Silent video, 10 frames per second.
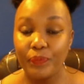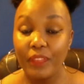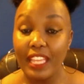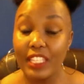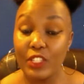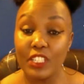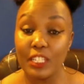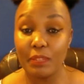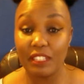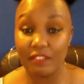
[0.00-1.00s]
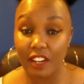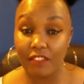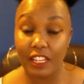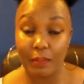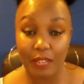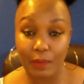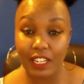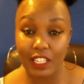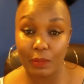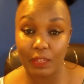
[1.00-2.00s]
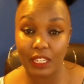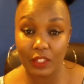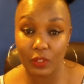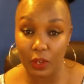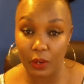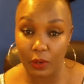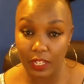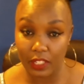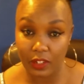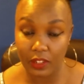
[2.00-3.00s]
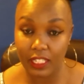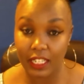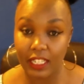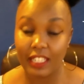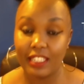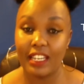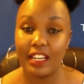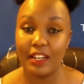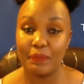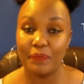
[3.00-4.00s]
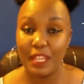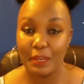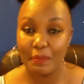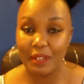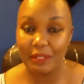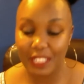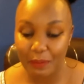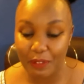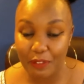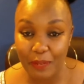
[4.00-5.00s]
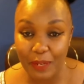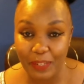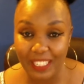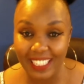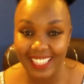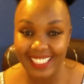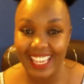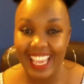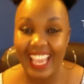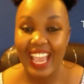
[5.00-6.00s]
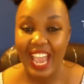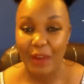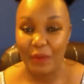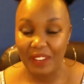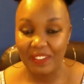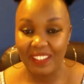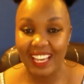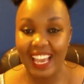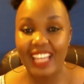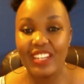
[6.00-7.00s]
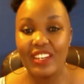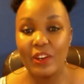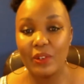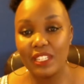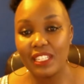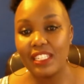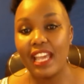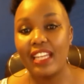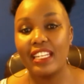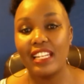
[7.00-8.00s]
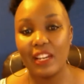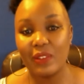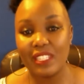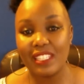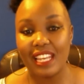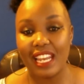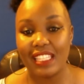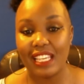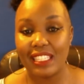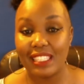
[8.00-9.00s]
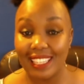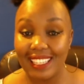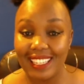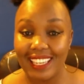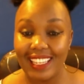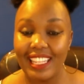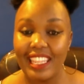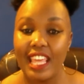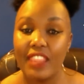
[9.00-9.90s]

it's not yet been verified by Spanish speakers, so let's not take me for my word yet. However, I noticed that in languages that I succeeded, there are